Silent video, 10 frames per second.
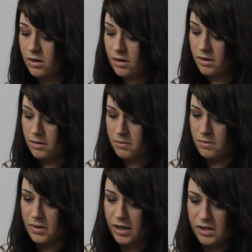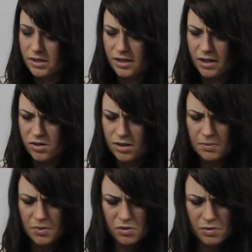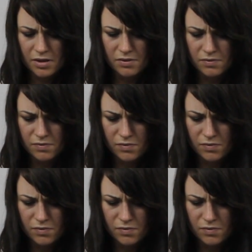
I decided to keep this one